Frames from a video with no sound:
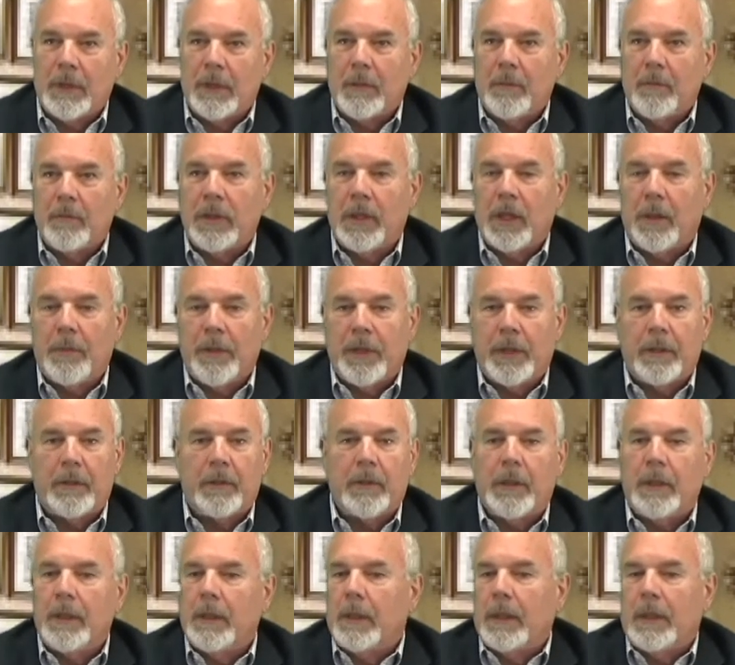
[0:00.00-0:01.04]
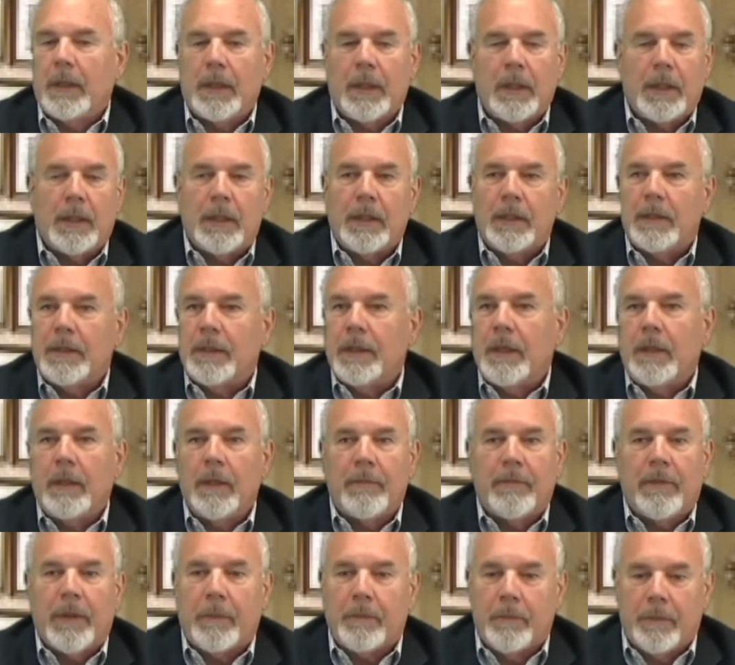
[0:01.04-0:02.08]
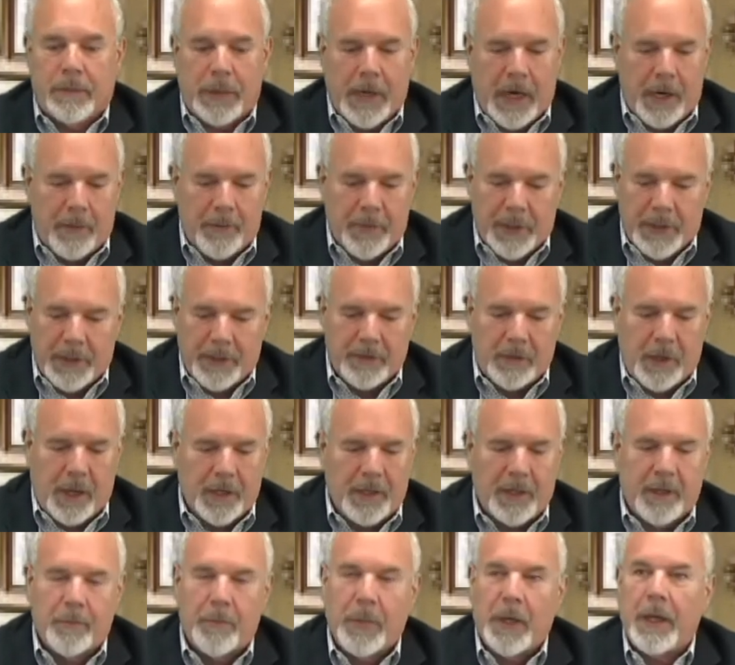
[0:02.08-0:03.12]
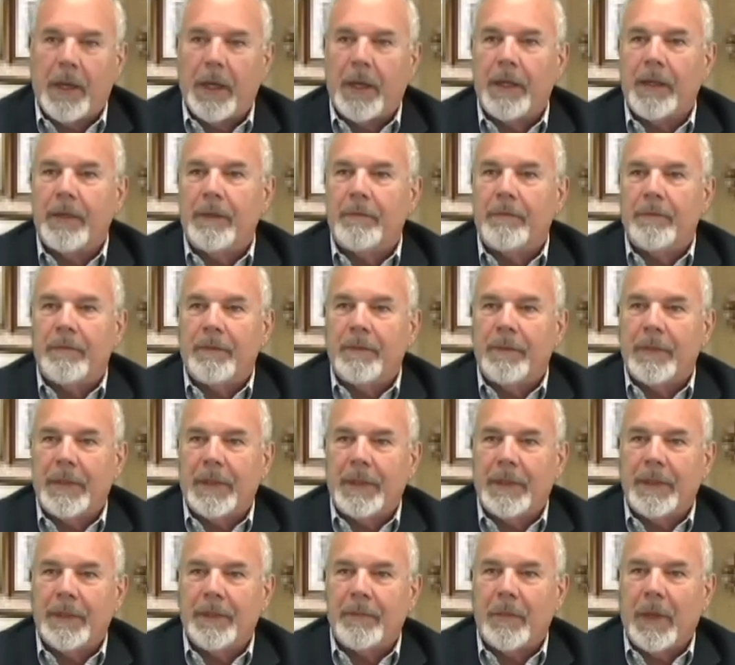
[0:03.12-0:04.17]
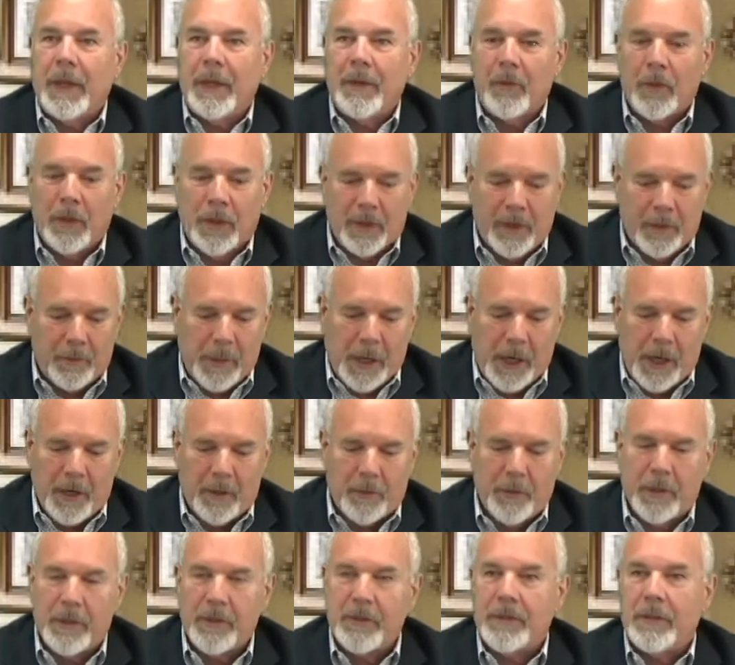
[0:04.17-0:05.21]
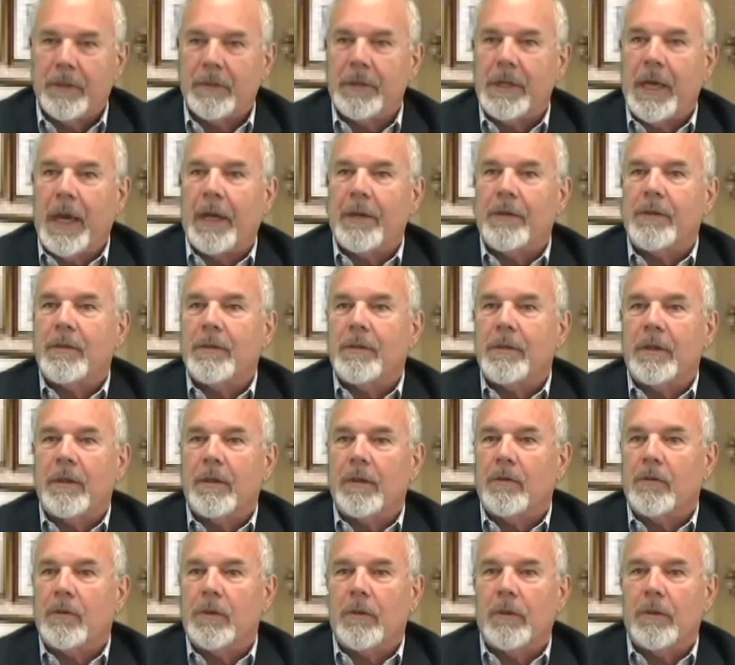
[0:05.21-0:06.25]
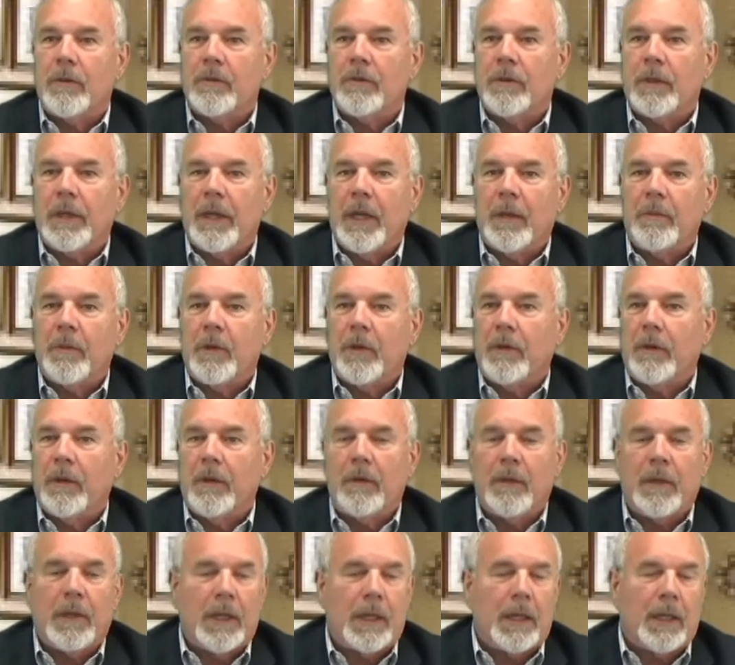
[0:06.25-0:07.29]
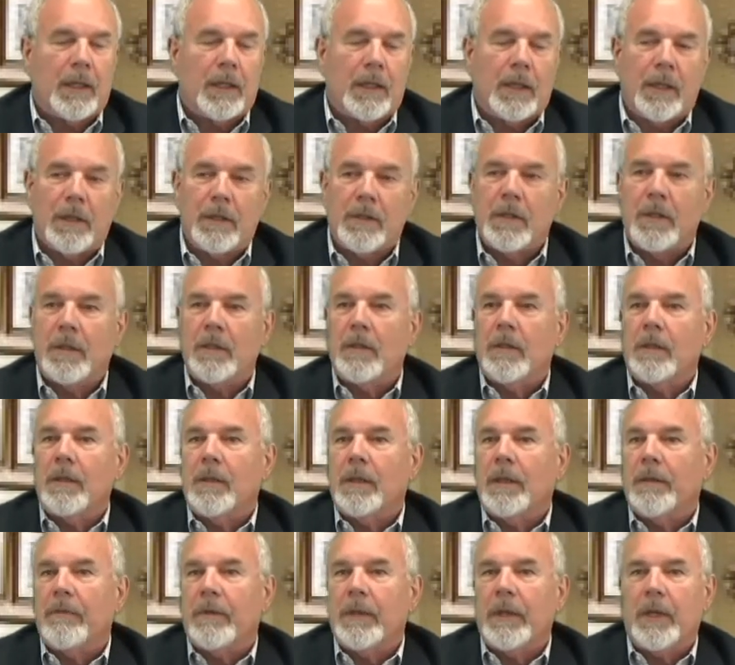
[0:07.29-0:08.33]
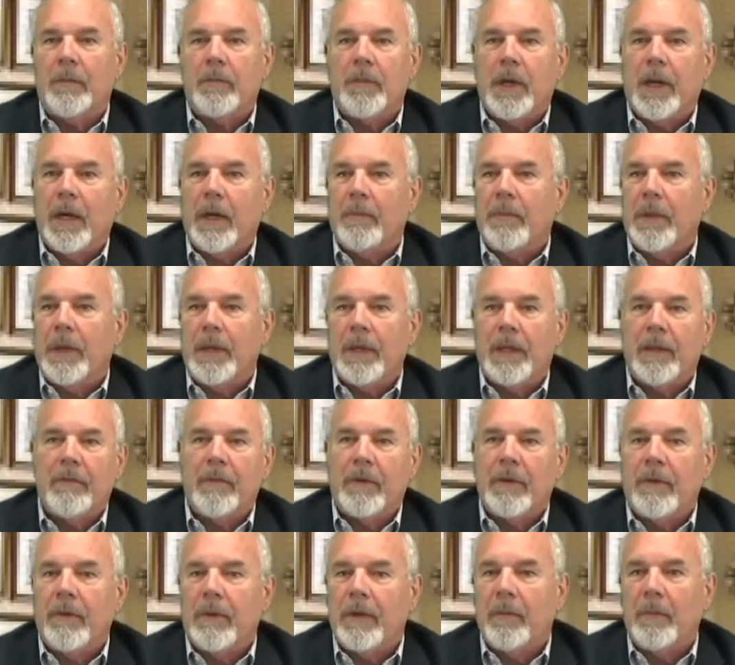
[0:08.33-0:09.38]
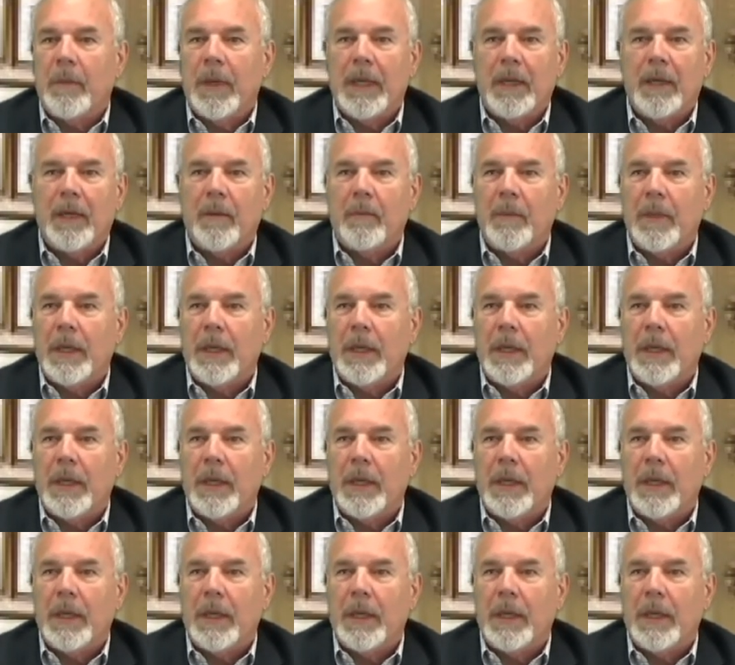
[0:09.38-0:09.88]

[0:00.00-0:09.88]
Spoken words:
plummeted. Still, if the property is occupied by one of the borrowers, their taxes and insurance are kept current, they can continue to live in that property, even though there may not be